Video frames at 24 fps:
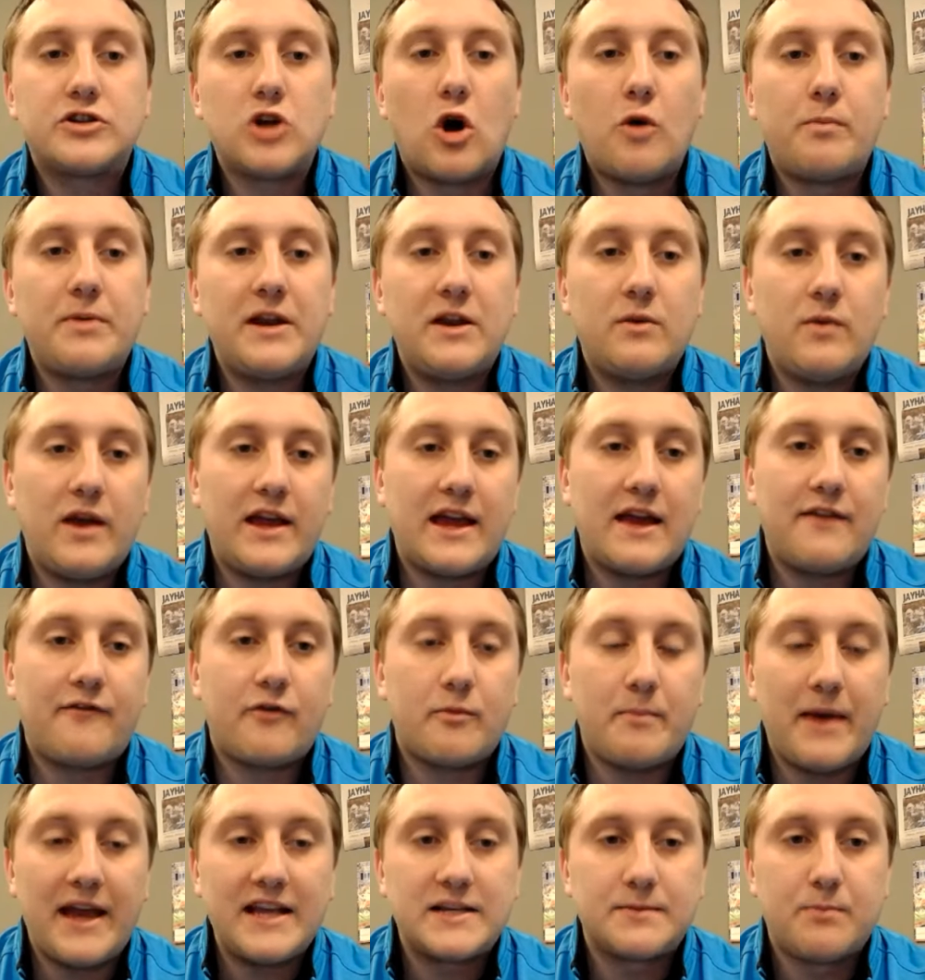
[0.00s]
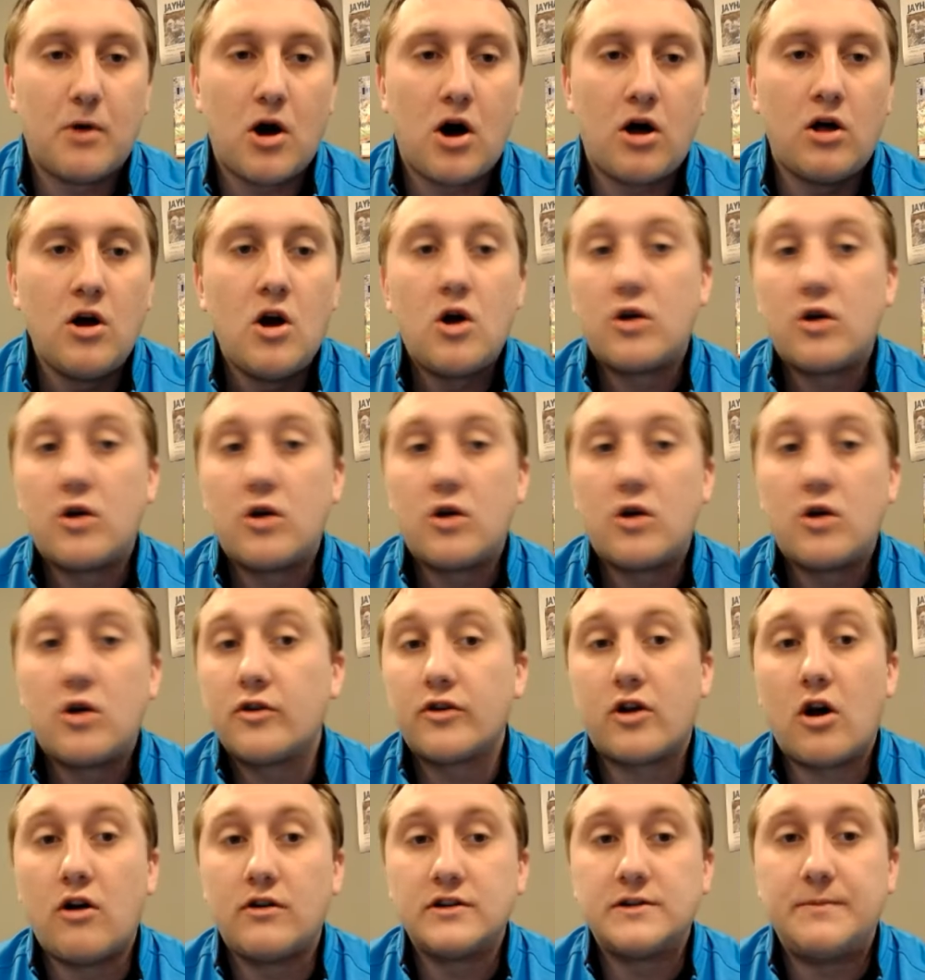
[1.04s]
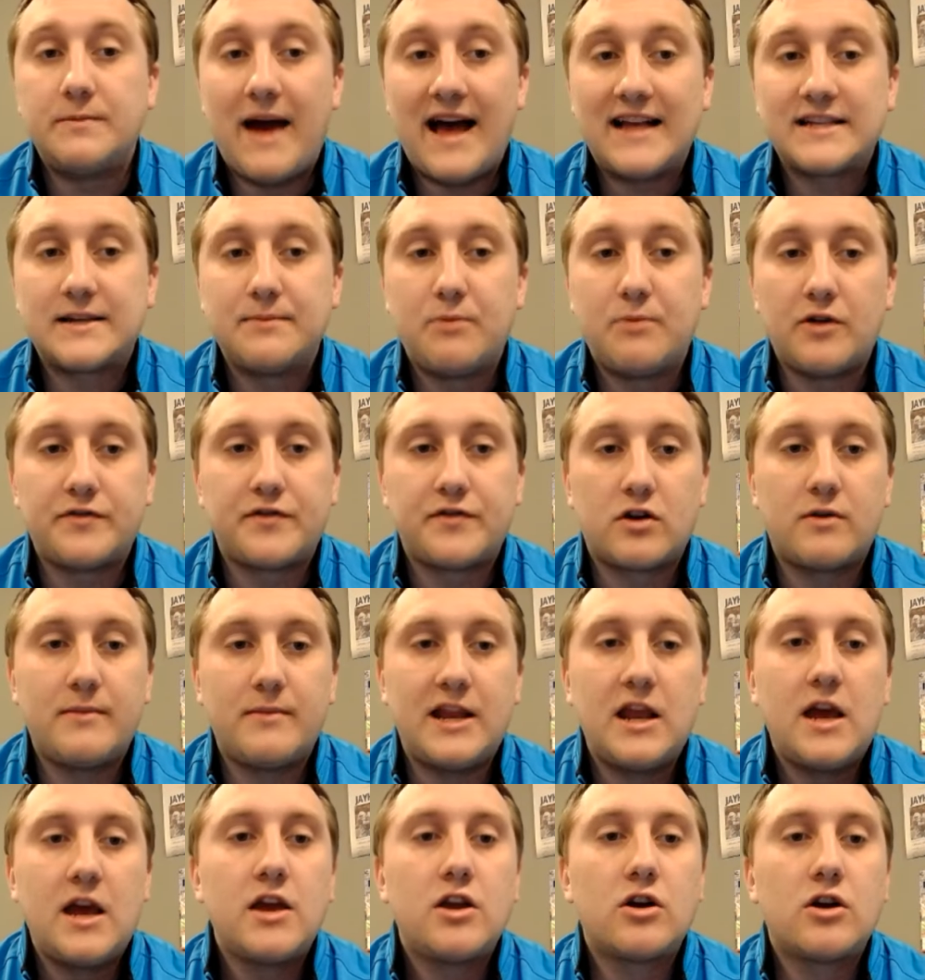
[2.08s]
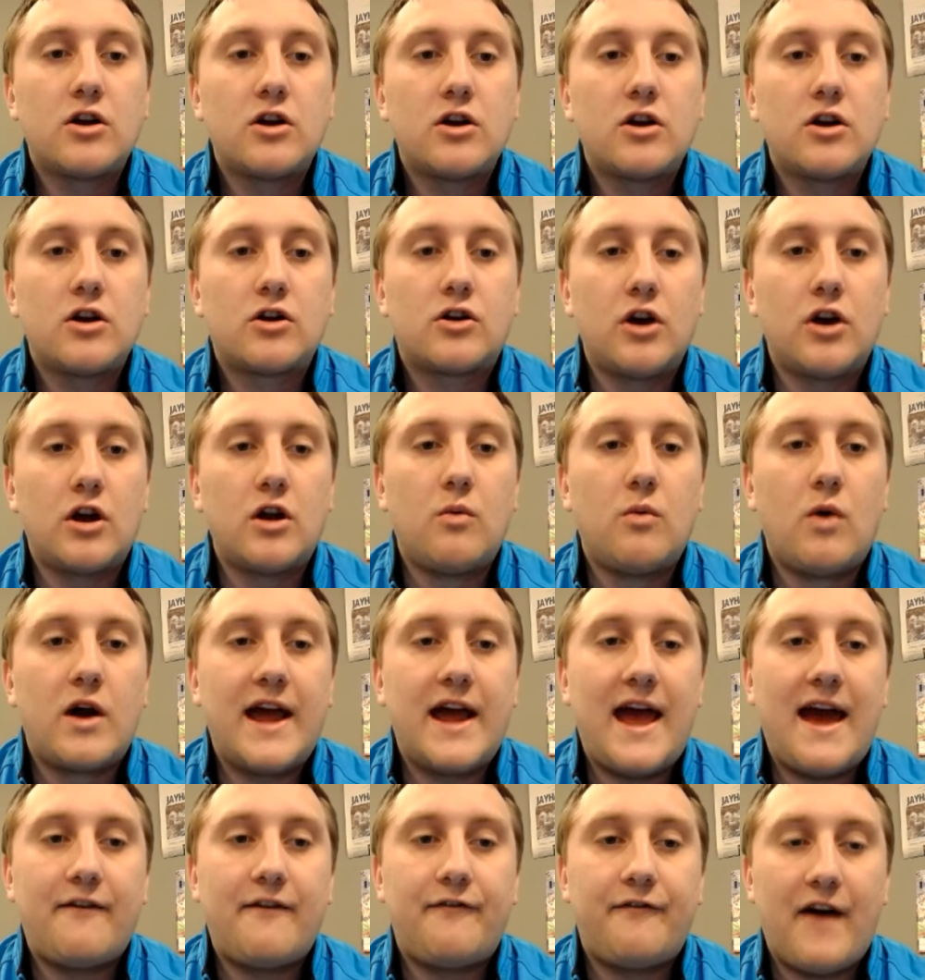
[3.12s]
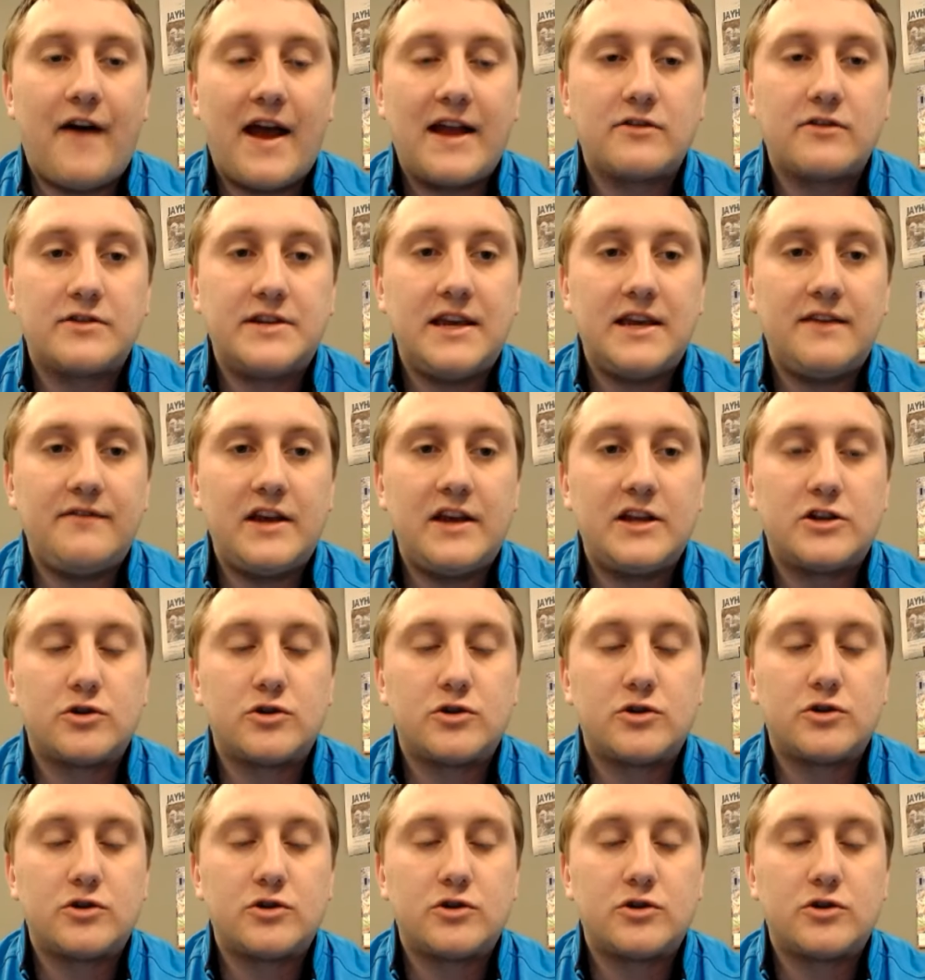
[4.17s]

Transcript: opening weekend for baseball or the college basketball tournament, you're going to want to have Fire TV.